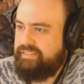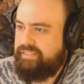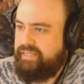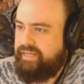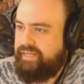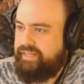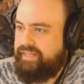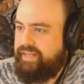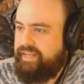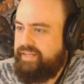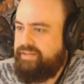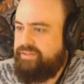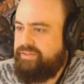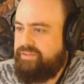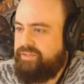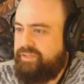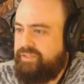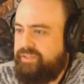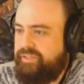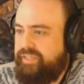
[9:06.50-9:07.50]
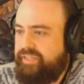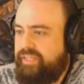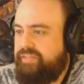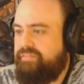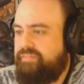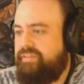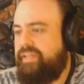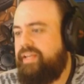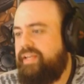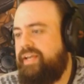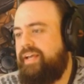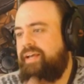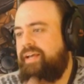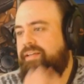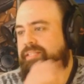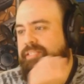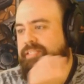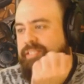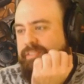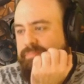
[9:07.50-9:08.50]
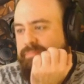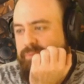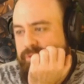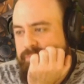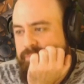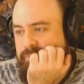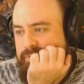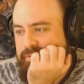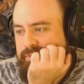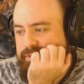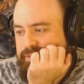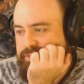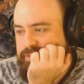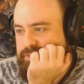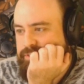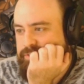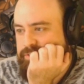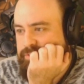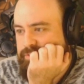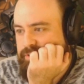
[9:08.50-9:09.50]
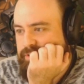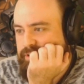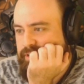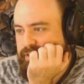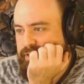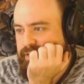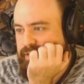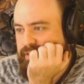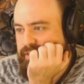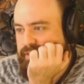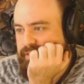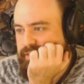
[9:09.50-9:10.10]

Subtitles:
can't do the cleave. Yeah, it's just more important to draw.